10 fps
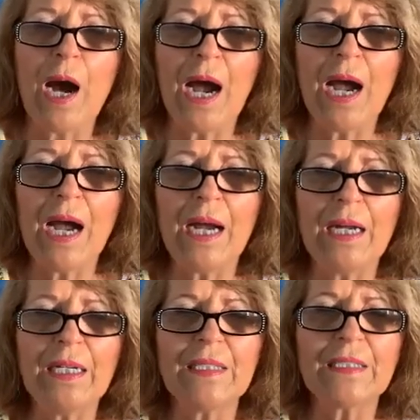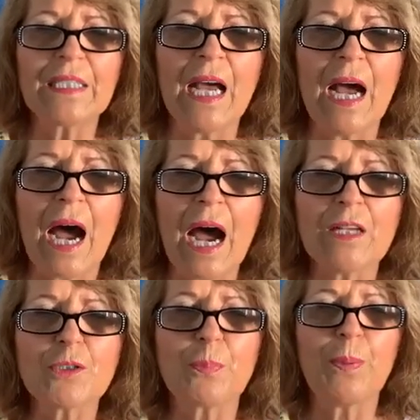Once
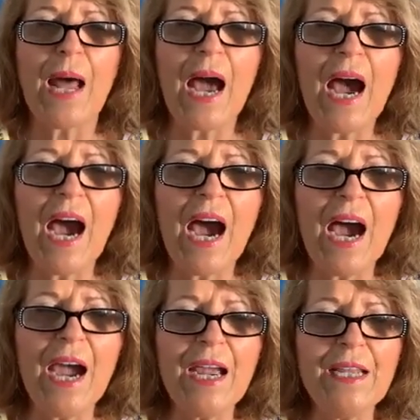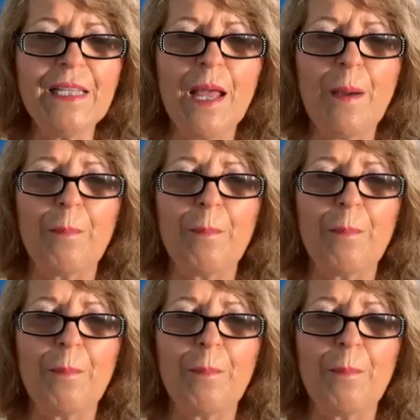I was blind,